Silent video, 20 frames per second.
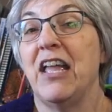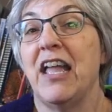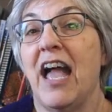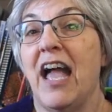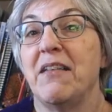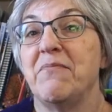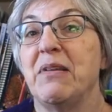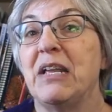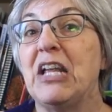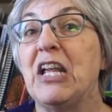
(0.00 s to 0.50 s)

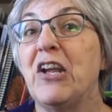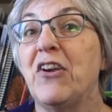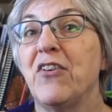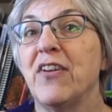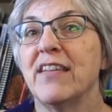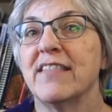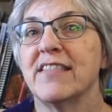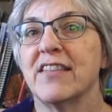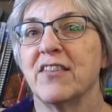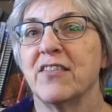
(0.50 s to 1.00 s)
I'd be
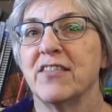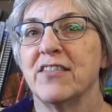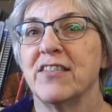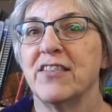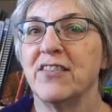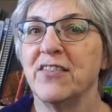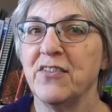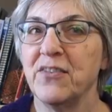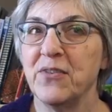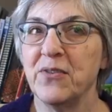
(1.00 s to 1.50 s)
curious
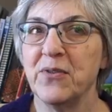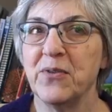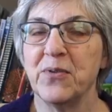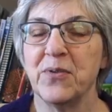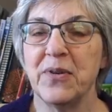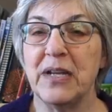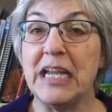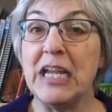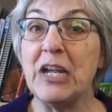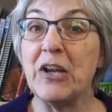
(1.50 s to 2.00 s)

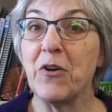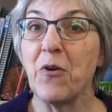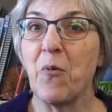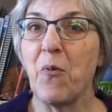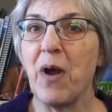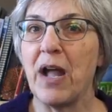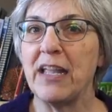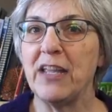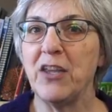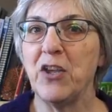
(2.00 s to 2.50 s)
to hear
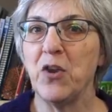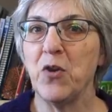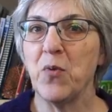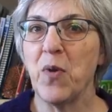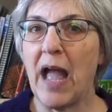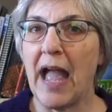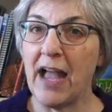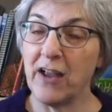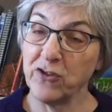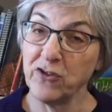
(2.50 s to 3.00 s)
what
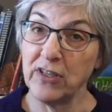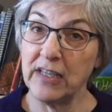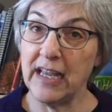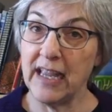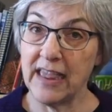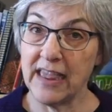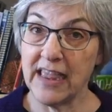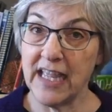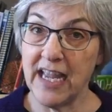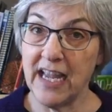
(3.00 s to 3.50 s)
you
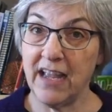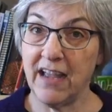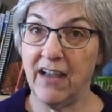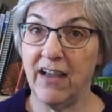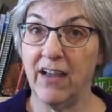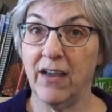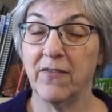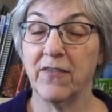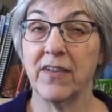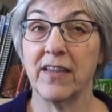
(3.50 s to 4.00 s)
actually think
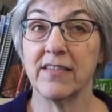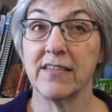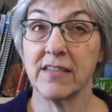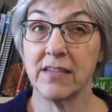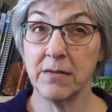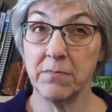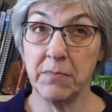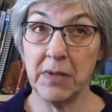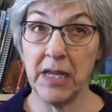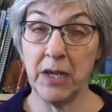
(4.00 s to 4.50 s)
of. Because
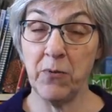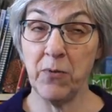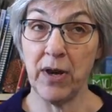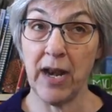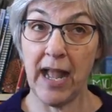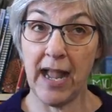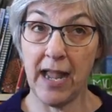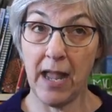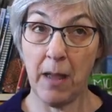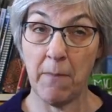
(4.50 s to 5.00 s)
to me,
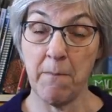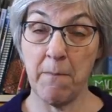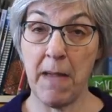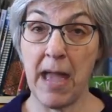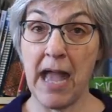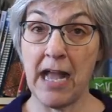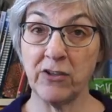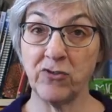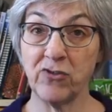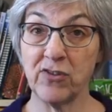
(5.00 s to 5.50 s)
when I
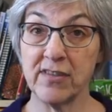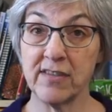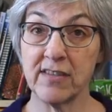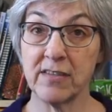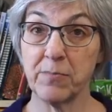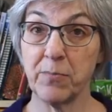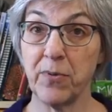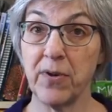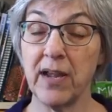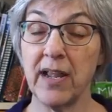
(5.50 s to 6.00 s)
imagine
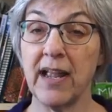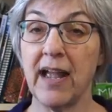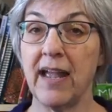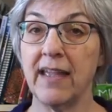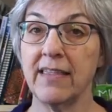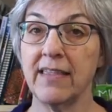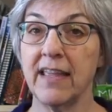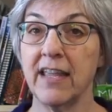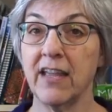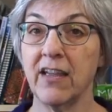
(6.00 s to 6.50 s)
spring,
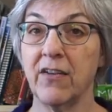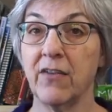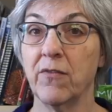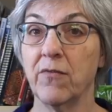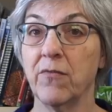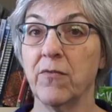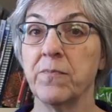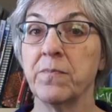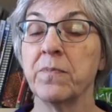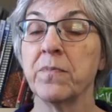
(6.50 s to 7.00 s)
I think
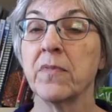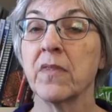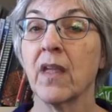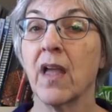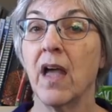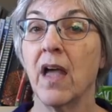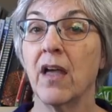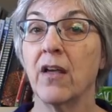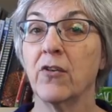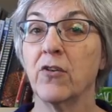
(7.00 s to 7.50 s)
of
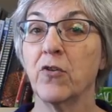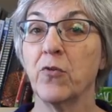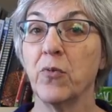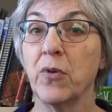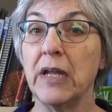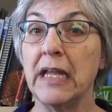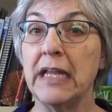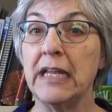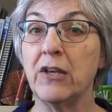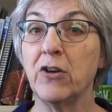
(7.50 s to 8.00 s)

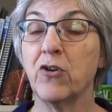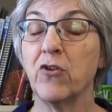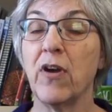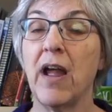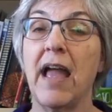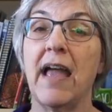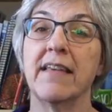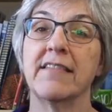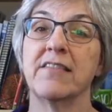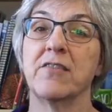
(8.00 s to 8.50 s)
green
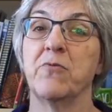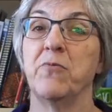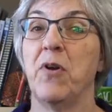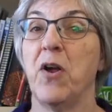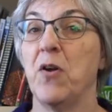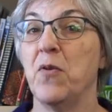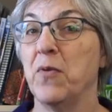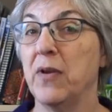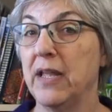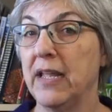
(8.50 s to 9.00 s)
grass
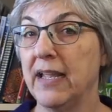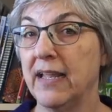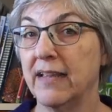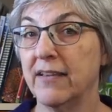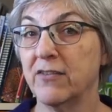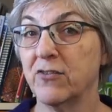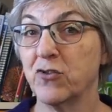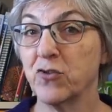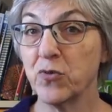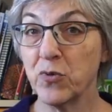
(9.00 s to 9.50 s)
growing
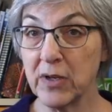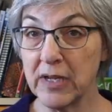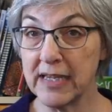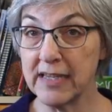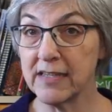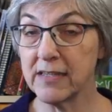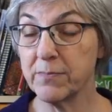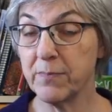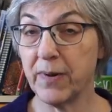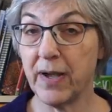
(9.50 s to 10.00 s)
and
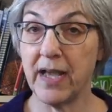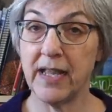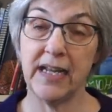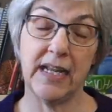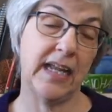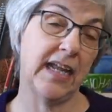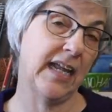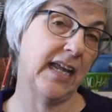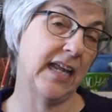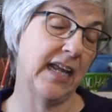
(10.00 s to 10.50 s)
trees
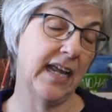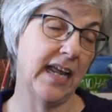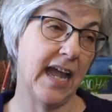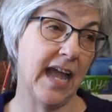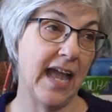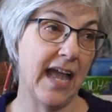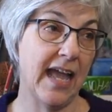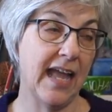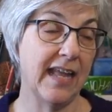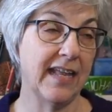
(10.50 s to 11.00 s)
budding
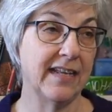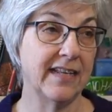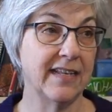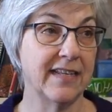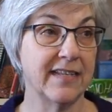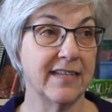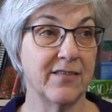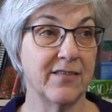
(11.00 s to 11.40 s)
and